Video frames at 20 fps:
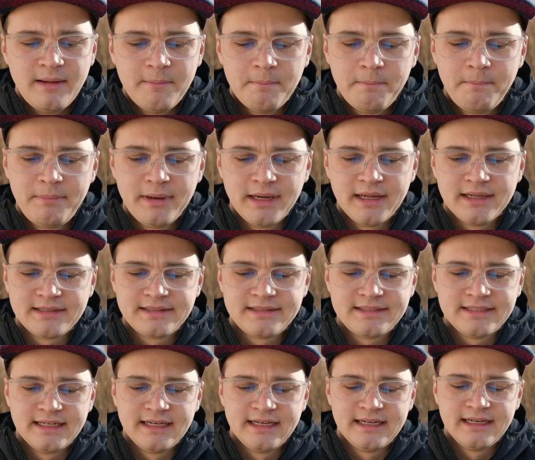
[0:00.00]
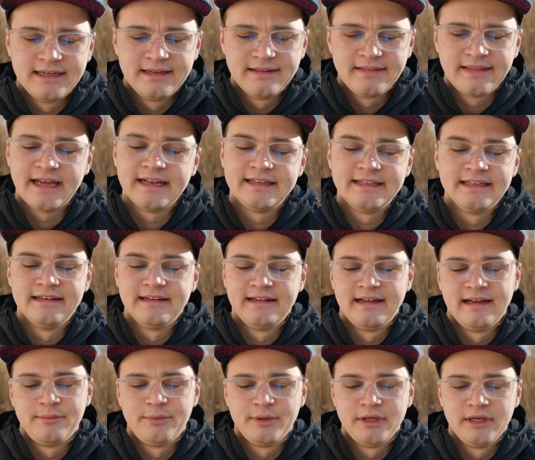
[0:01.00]
But that didn't
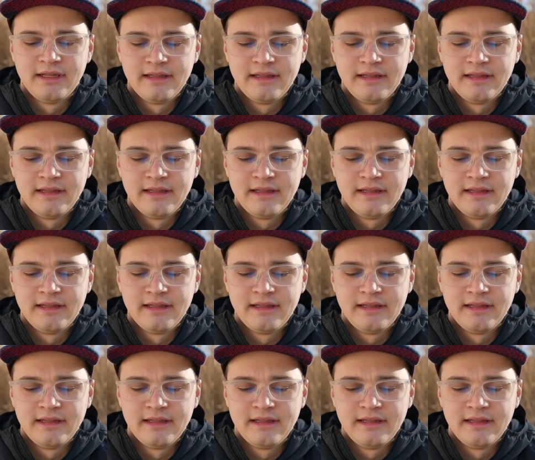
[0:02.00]
happen.